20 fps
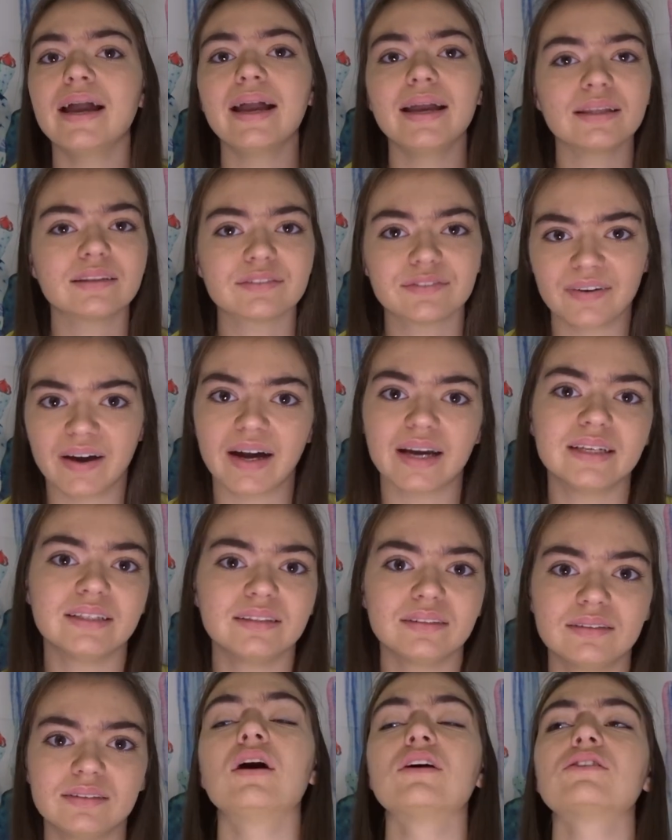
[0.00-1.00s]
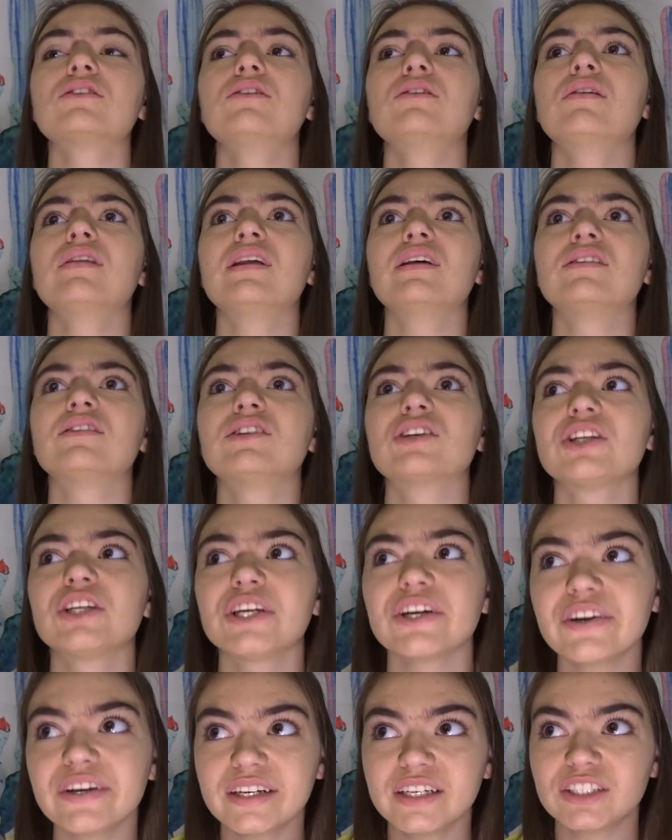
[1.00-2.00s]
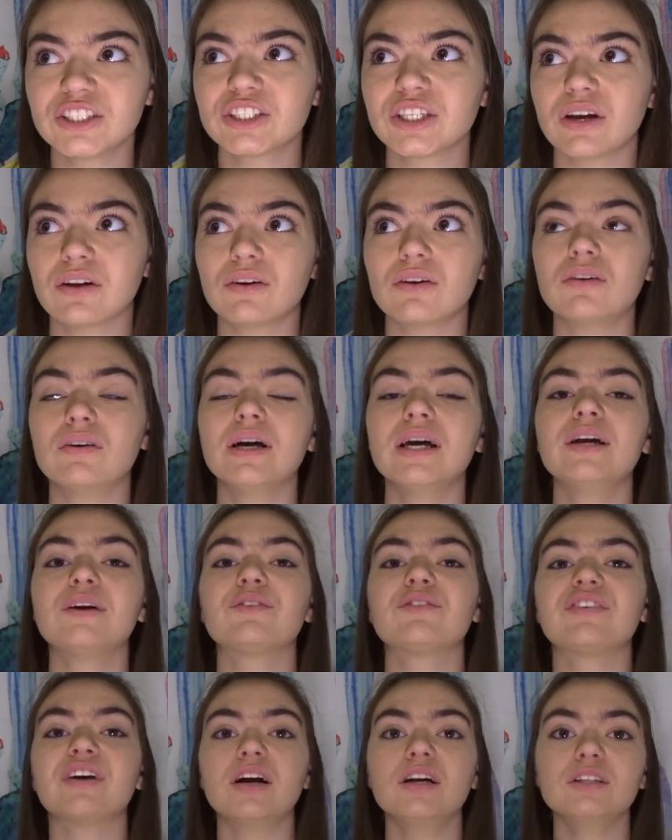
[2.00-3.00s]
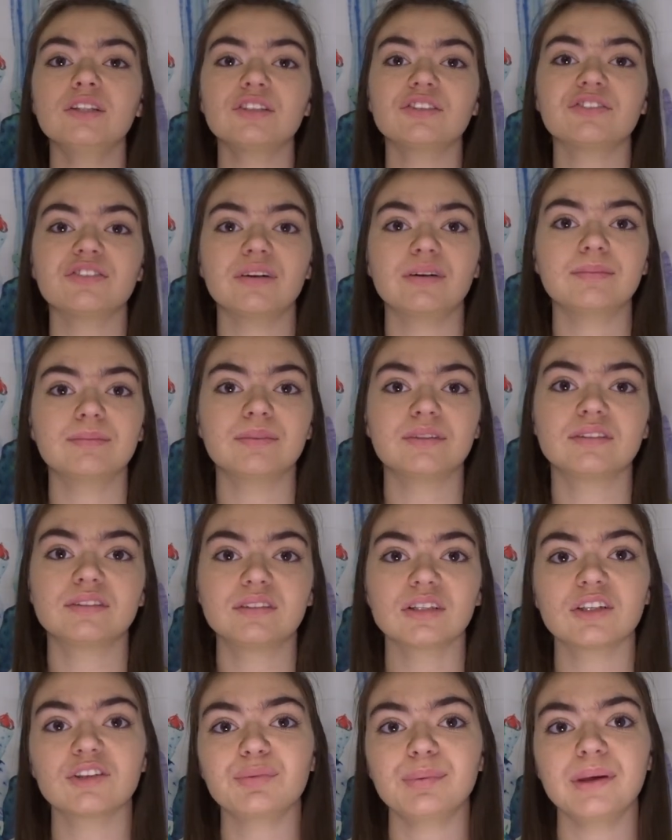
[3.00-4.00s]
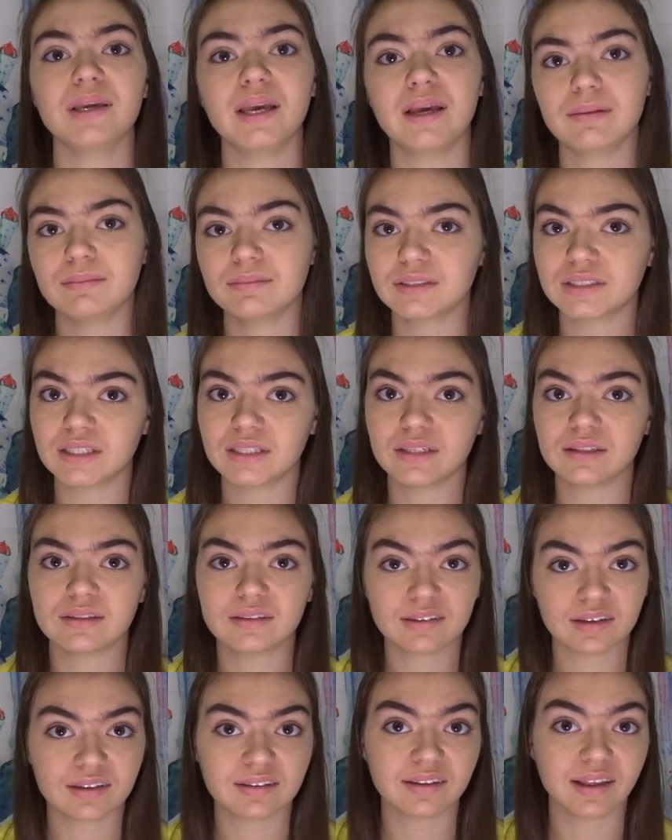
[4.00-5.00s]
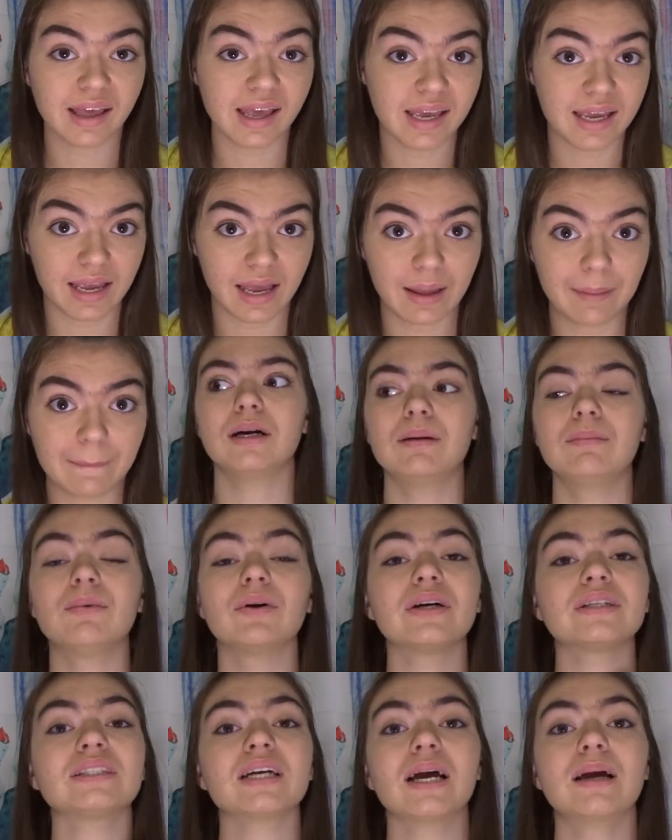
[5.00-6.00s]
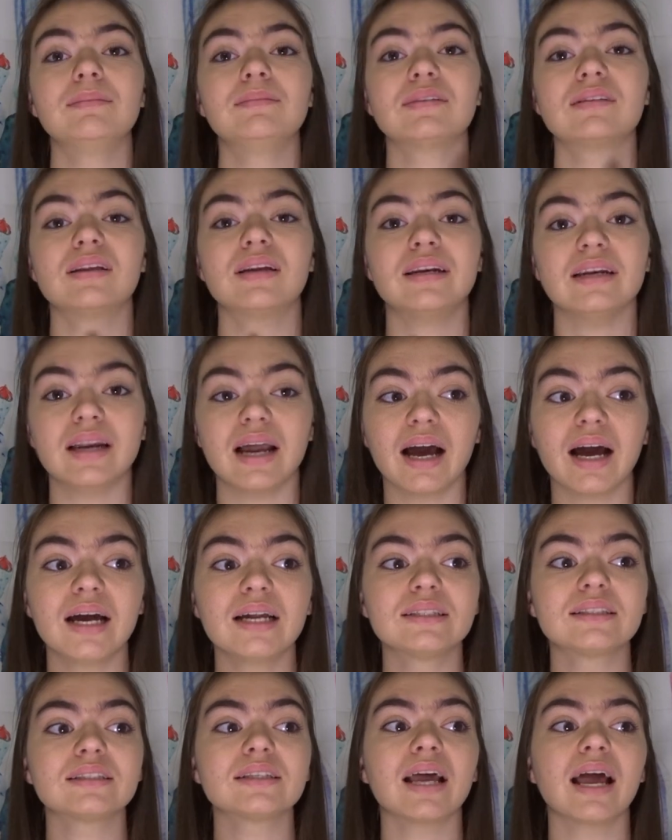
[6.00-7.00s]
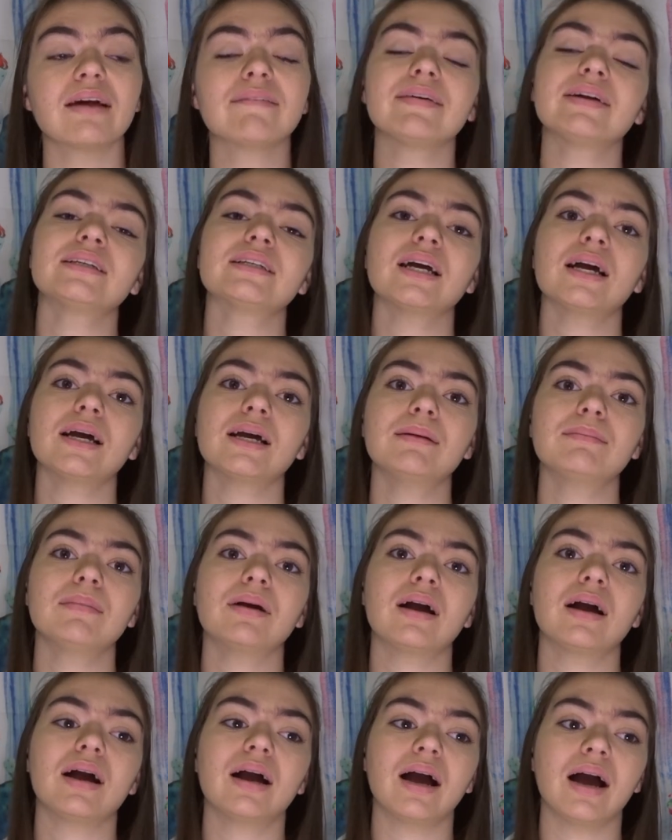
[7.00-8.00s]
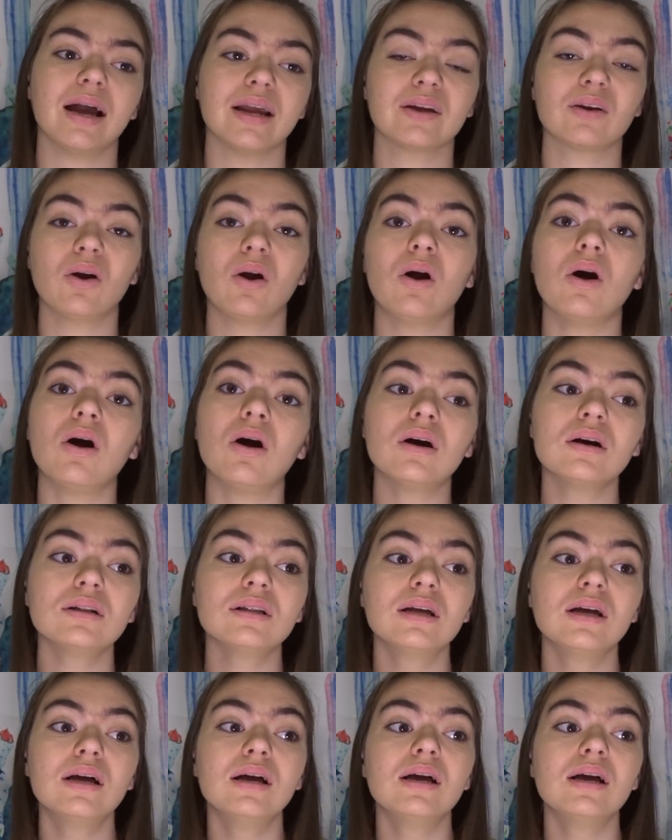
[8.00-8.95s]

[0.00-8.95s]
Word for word: it's fine. Also, the security shuttle, it runs from 6 p.m. to 6 a.m. More times than not, every time I call,